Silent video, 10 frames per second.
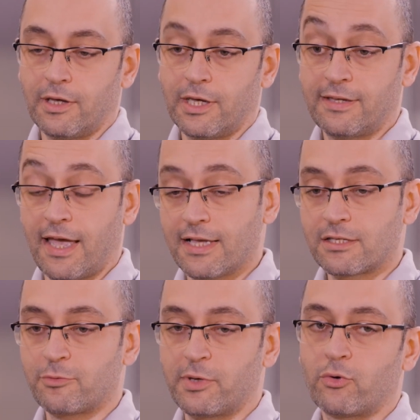It has
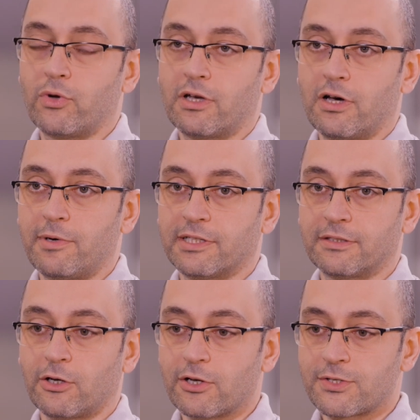to be quicker,
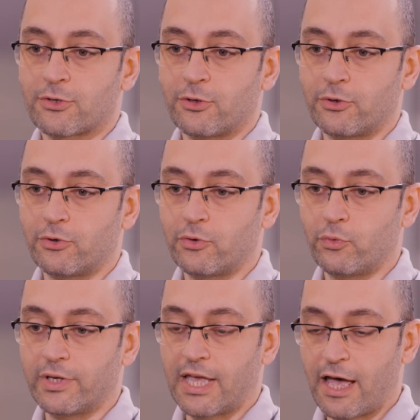but also
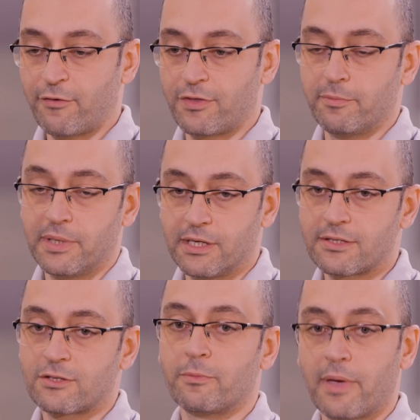we have the
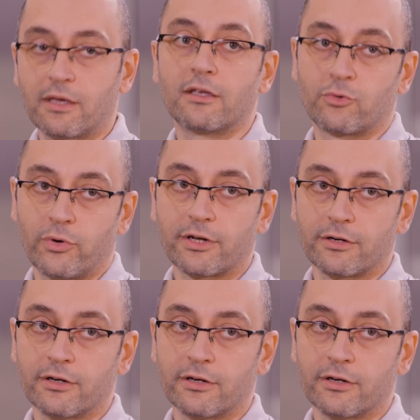means to make it quicker.